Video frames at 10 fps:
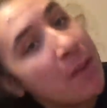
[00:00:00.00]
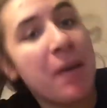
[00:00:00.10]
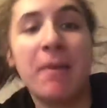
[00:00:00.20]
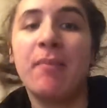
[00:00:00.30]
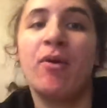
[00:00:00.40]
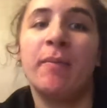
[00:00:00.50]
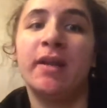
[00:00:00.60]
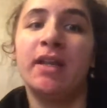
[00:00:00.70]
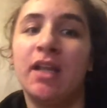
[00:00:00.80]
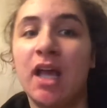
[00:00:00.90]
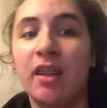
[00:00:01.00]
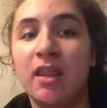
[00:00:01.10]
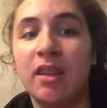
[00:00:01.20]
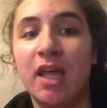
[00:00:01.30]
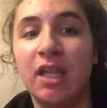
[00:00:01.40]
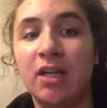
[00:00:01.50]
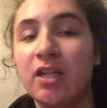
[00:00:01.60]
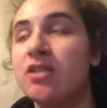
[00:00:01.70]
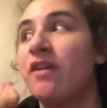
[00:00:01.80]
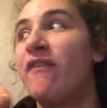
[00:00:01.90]
made my appointment. They
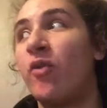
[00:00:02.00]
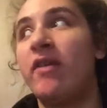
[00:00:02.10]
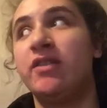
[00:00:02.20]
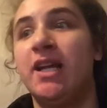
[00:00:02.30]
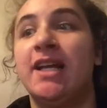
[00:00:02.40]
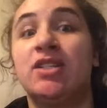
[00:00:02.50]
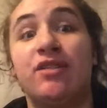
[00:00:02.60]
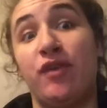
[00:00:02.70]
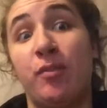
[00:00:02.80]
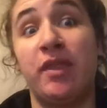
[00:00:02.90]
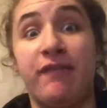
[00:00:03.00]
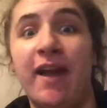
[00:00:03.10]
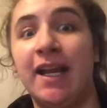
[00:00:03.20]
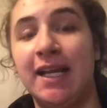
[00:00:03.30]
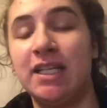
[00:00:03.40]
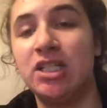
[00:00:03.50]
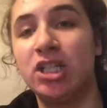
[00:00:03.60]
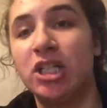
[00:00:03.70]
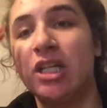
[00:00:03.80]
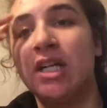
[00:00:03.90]
literally took forever to answer the phone, but they finally answered.